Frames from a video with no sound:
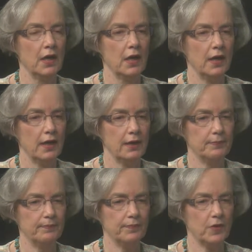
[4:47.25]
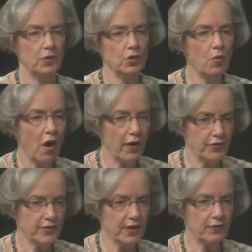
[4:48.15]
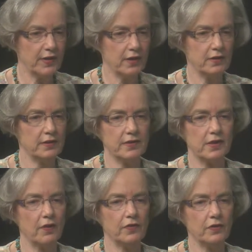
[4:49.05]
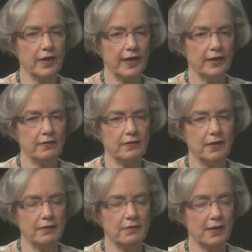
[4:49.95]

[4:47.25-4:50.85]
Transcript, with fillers: um, new authors out there to discover, and it's,